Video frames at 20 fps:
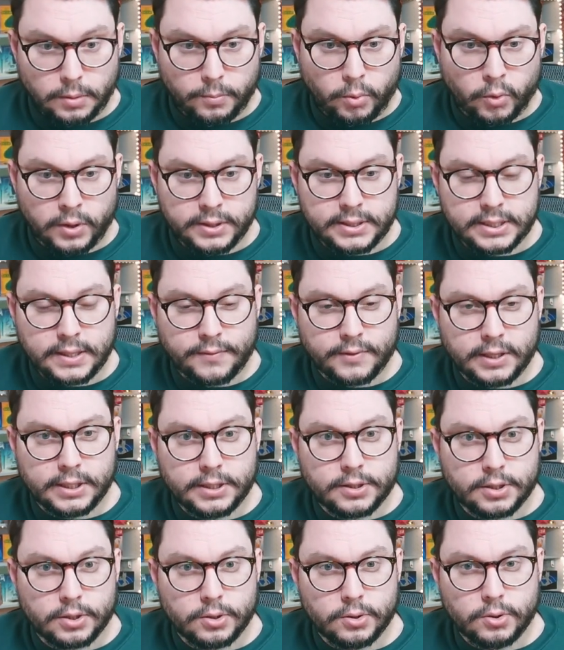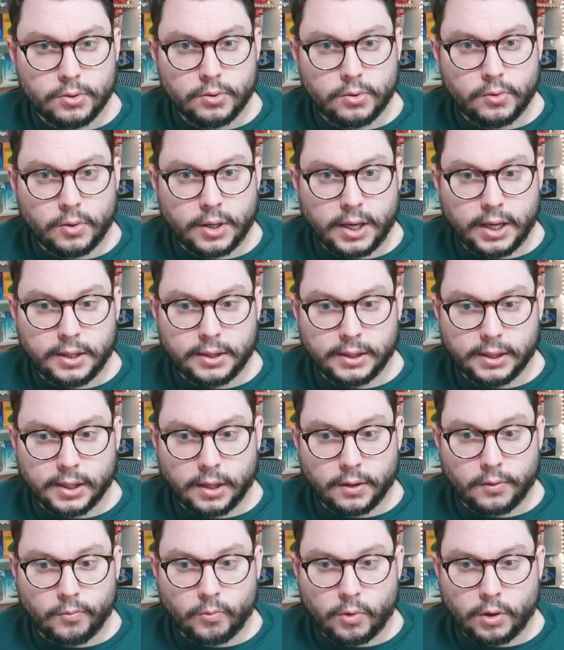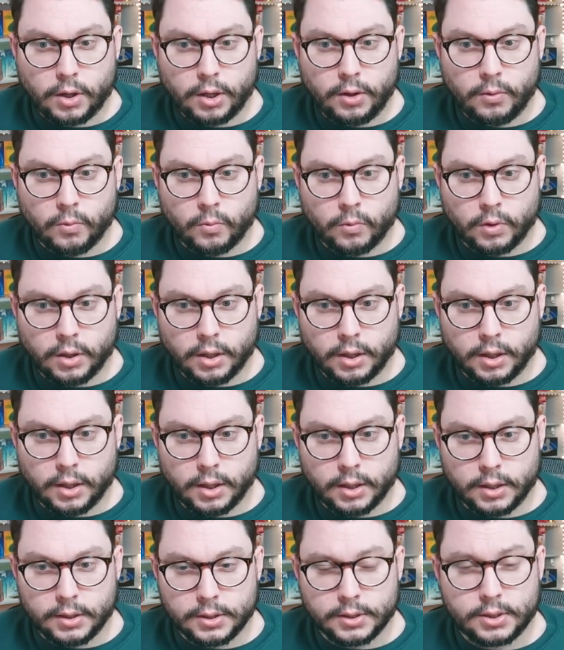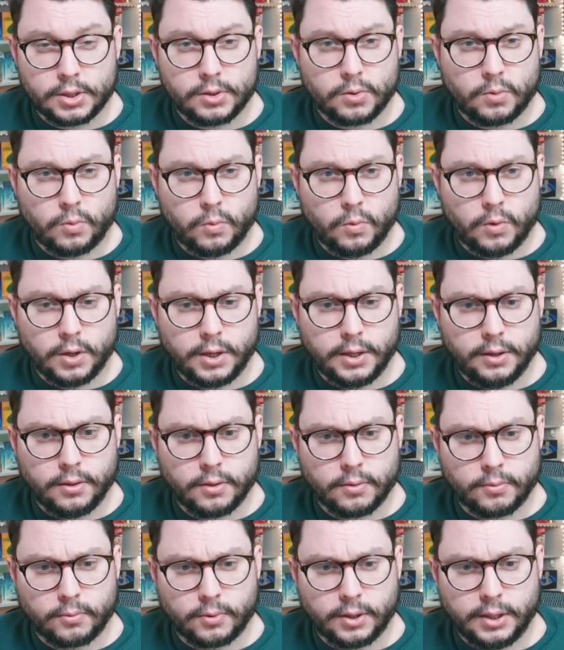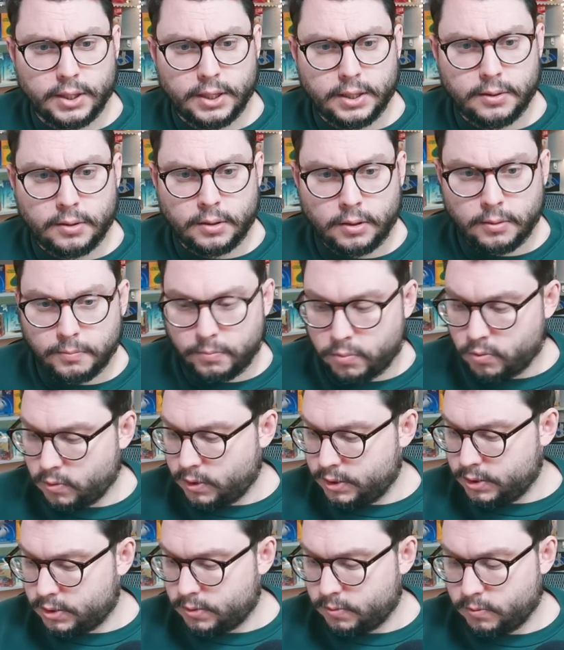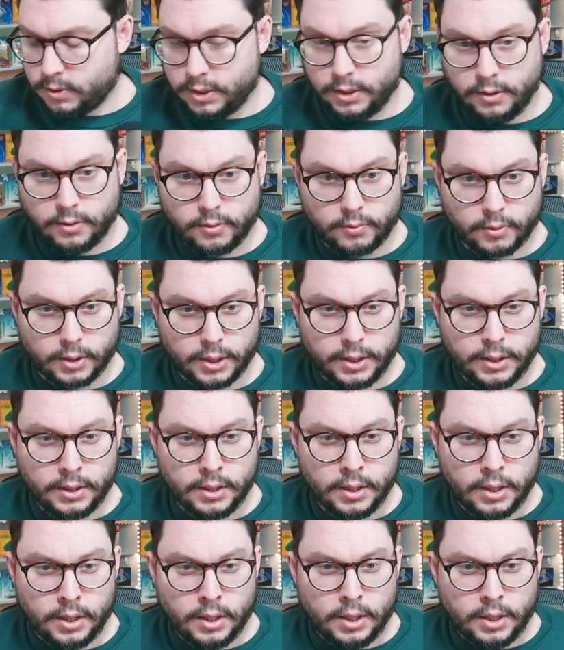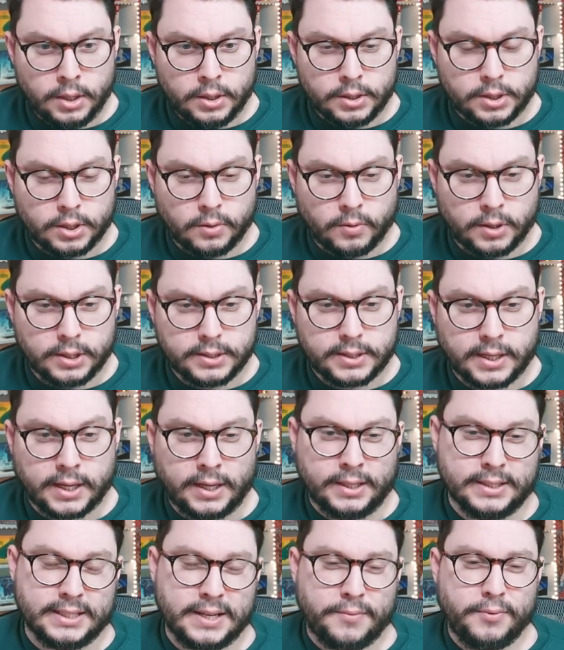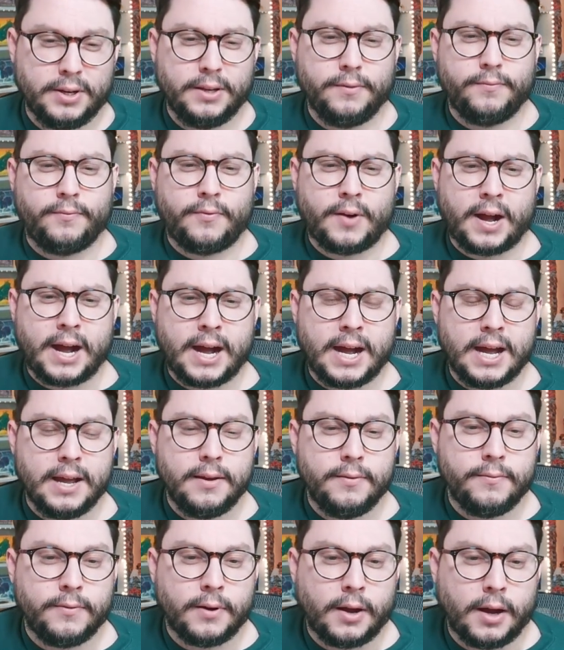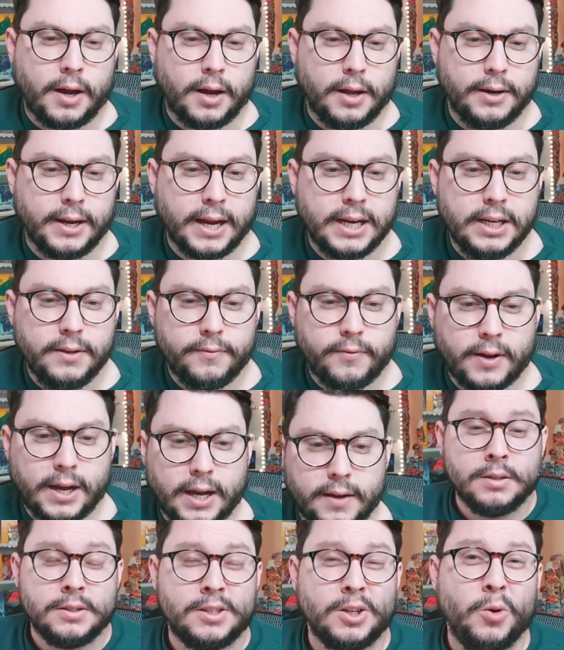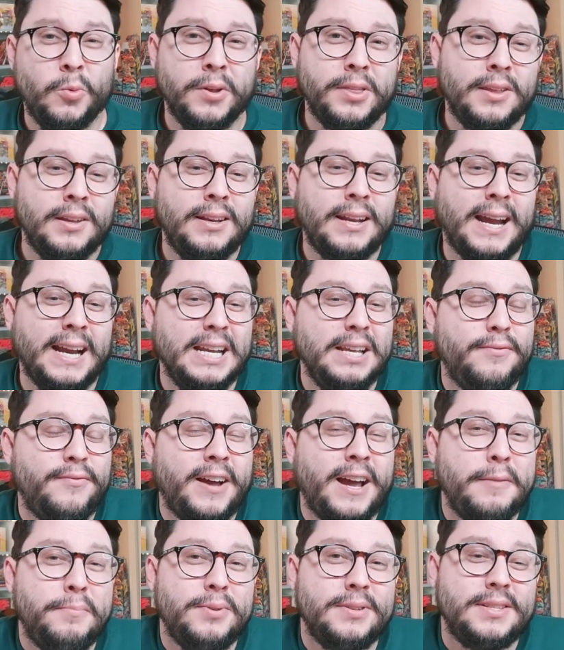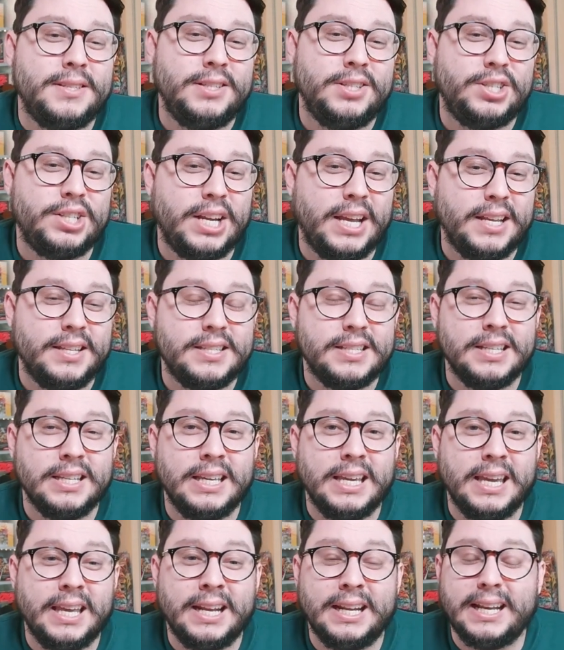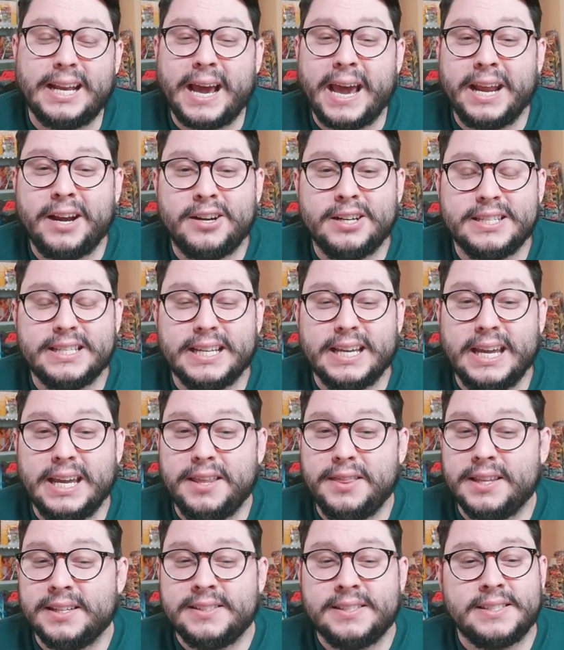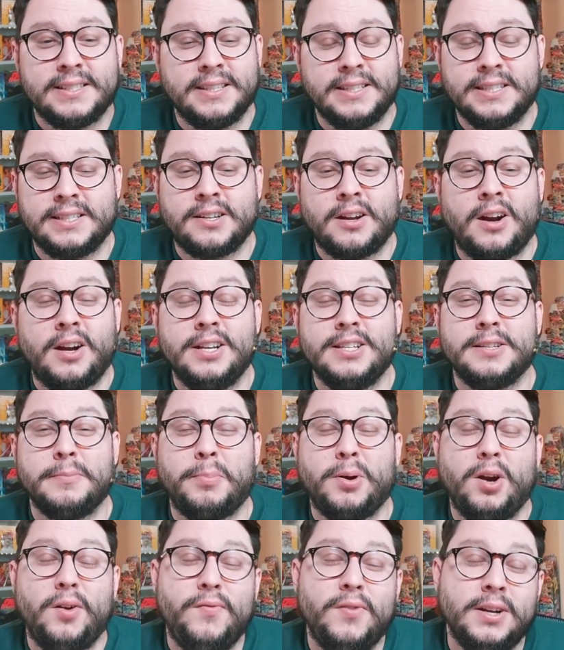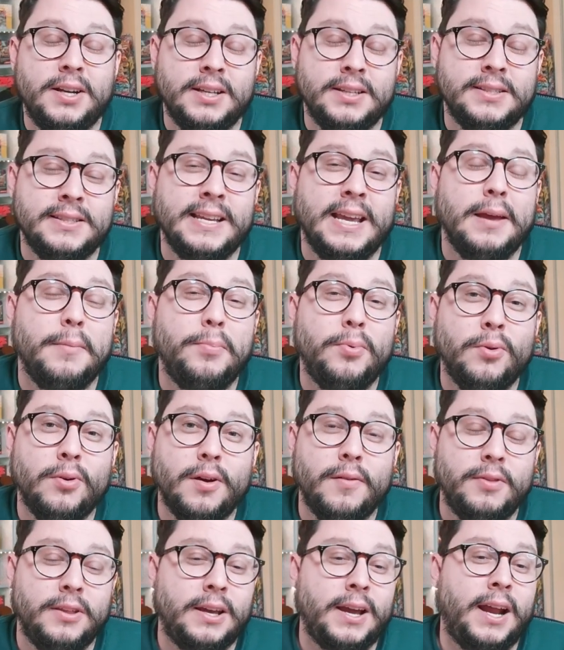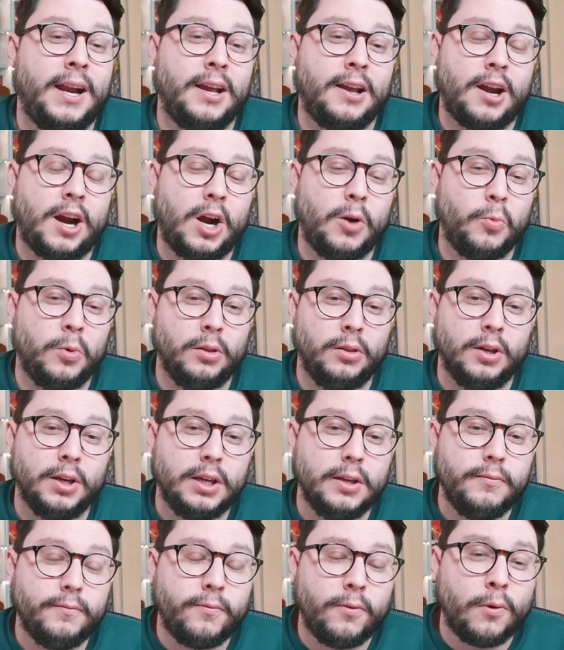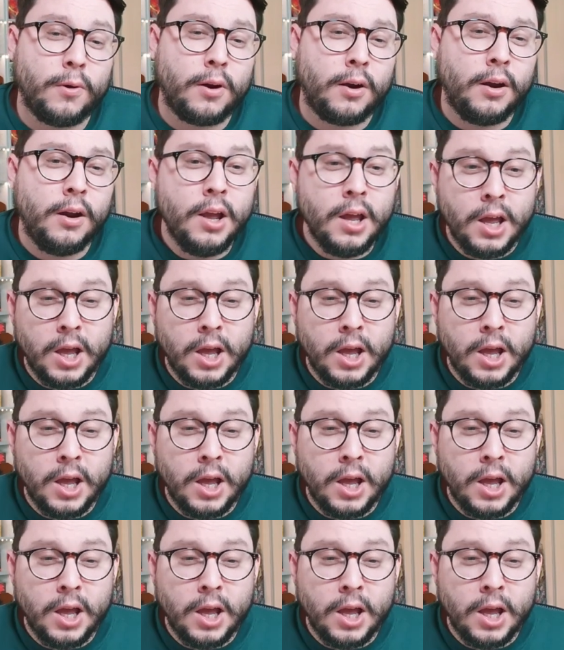0.72 and the other one was 23.23. So what is that? 75, 95. So with a 95% chance to get a 9 or 10, this card is a perfect example of the kind of card we're looking for.